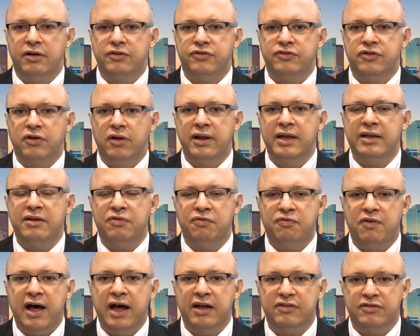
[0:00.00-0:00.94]

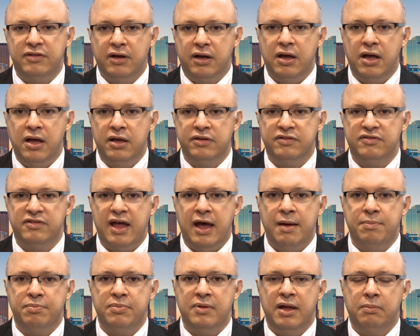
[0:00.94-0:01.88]
solidifies the
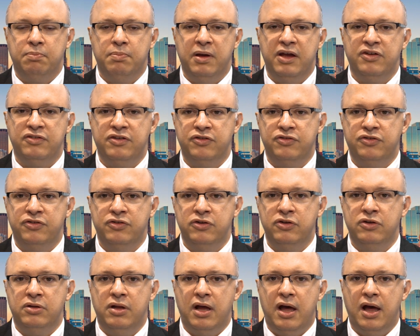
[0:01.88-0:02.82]
concept that patients
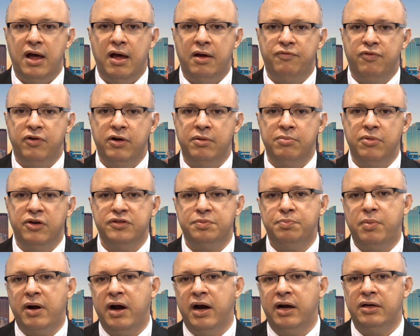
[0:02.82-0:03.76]
should, for the
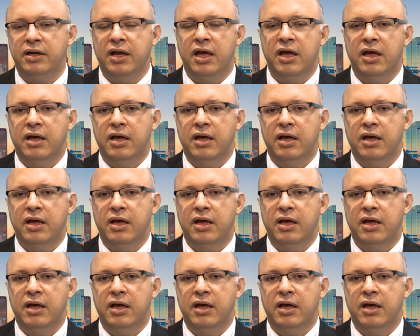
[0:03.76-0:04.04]
most part,